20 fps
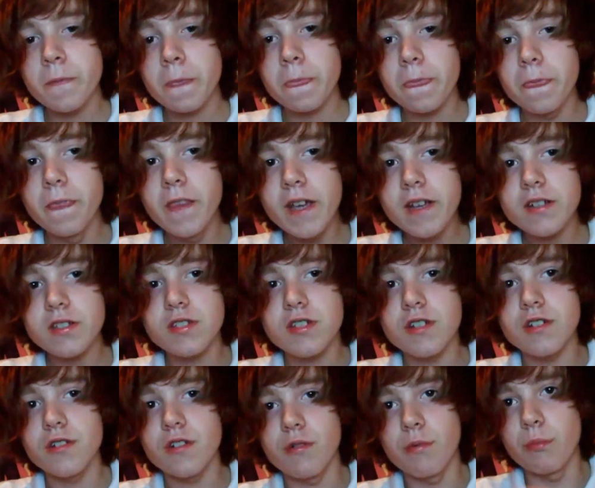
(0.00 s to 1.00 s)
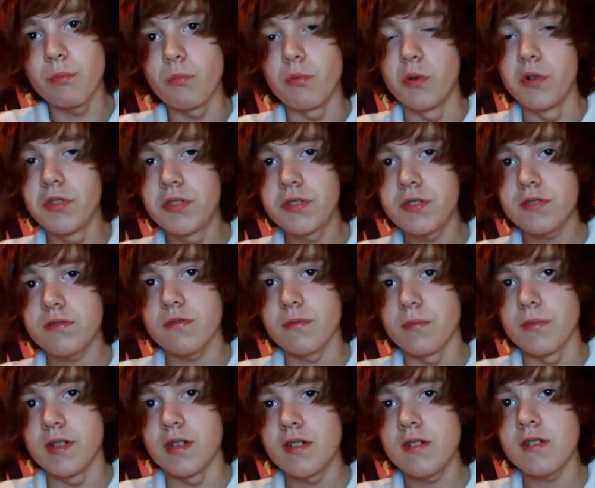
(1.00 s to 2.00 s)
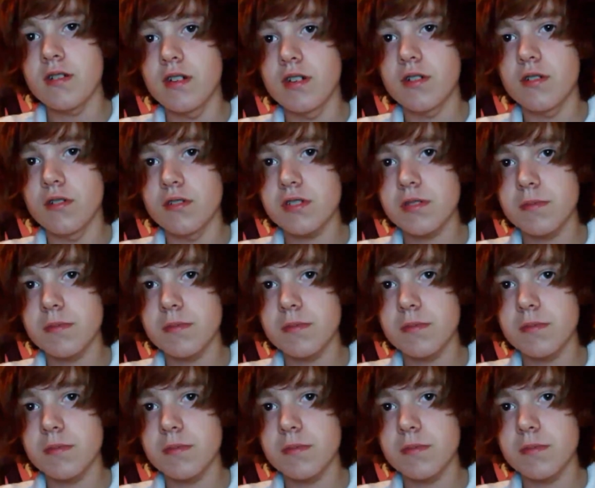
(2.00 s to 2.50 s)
Next year onwards from that, I got